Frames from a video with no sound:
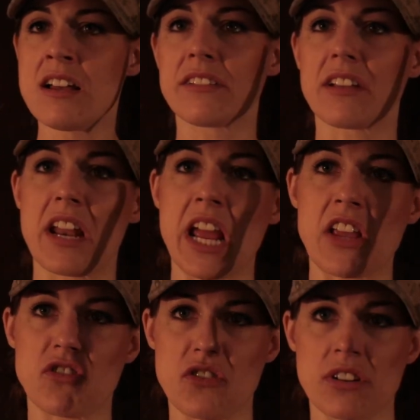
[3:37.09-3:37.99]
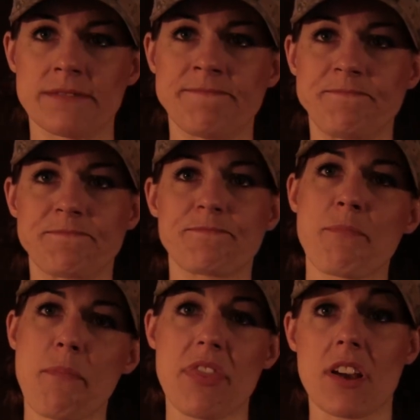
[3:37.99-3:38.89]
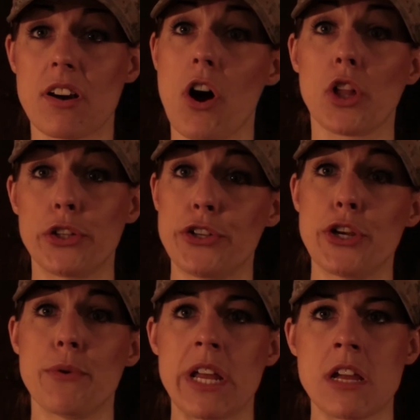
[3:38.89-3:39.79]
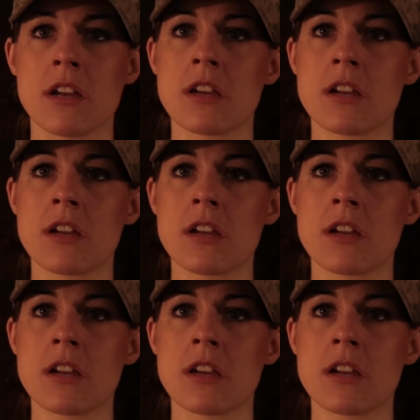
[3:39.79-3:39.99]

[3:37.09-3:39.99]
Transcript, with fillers: Just gotta answer a call of duty.